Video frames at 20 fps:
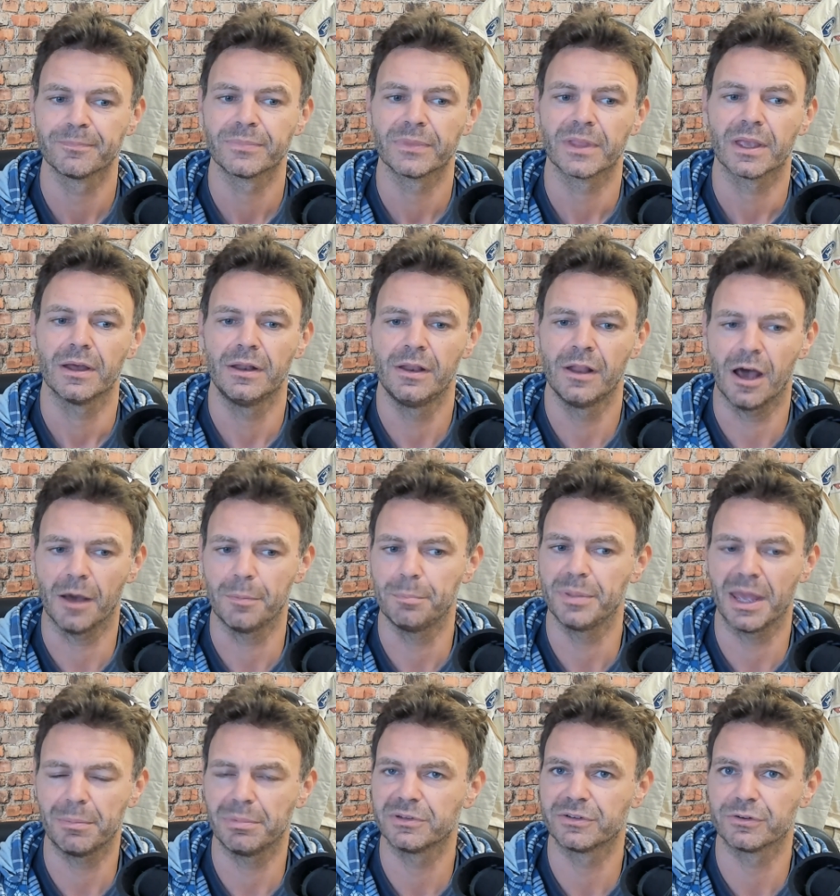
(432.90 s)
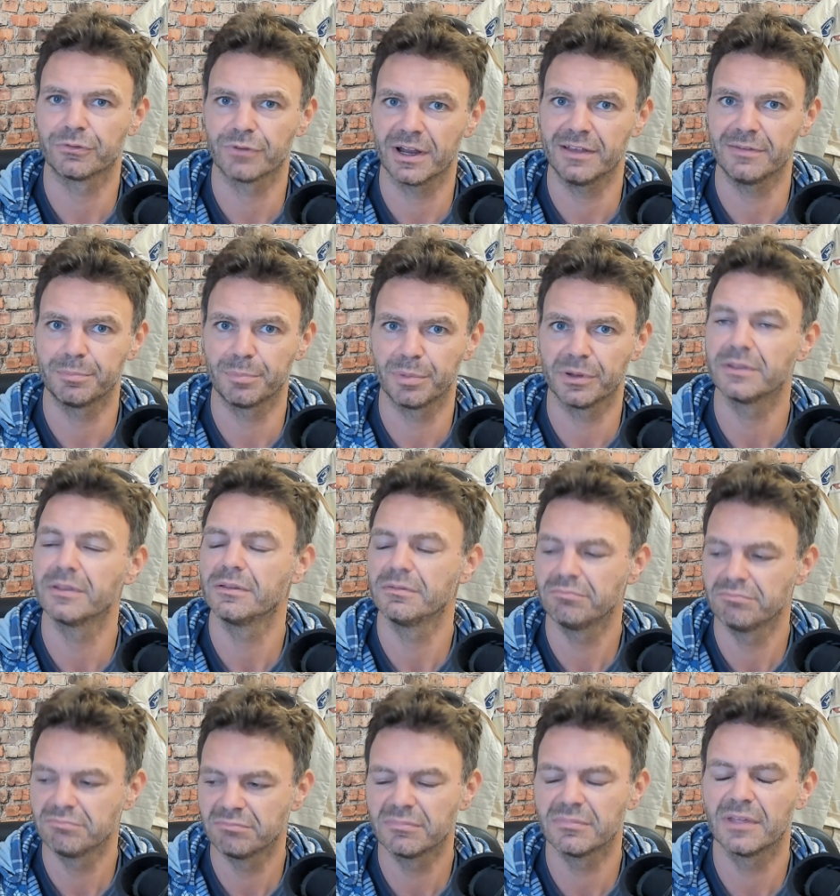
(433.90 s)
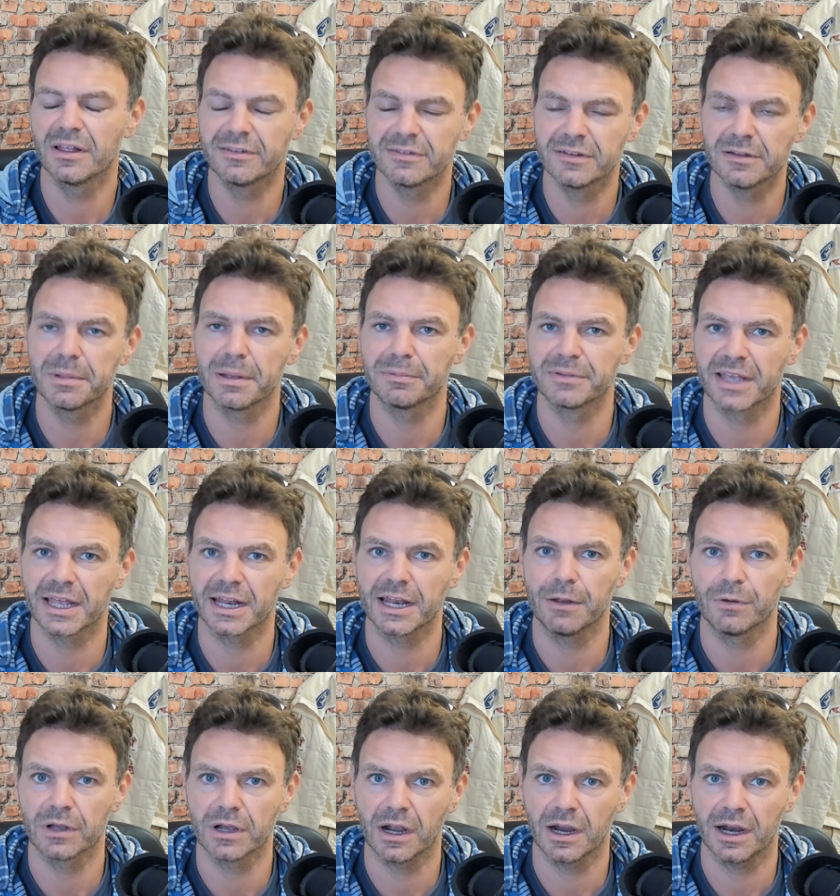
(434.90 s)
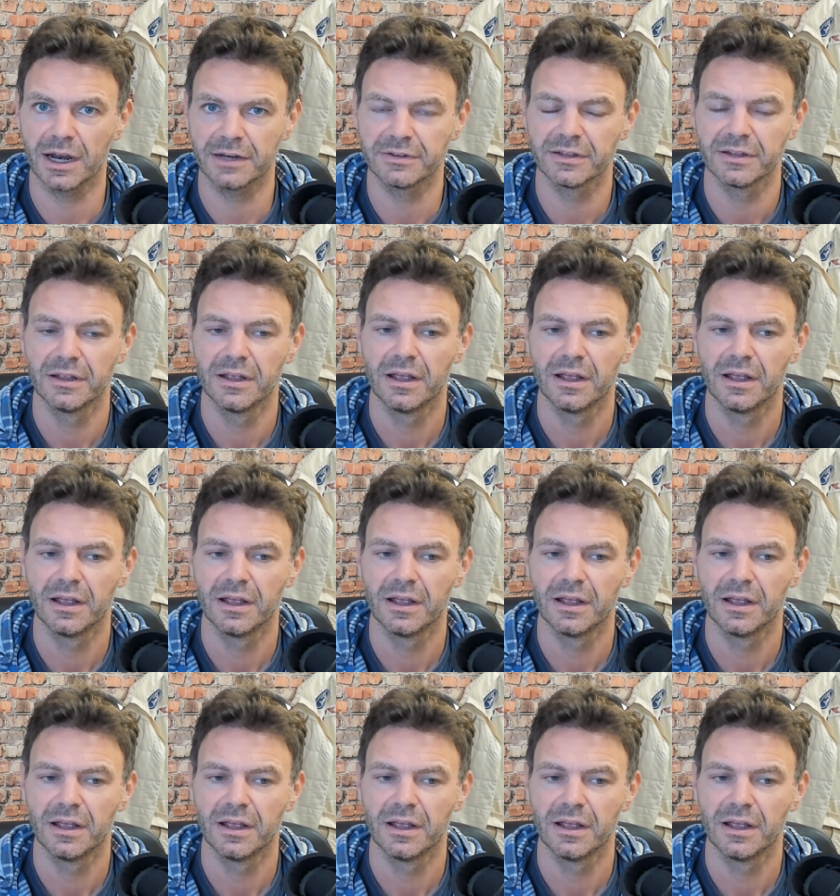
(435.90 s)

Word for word: not be able to race, but they still be able to get out in a cart.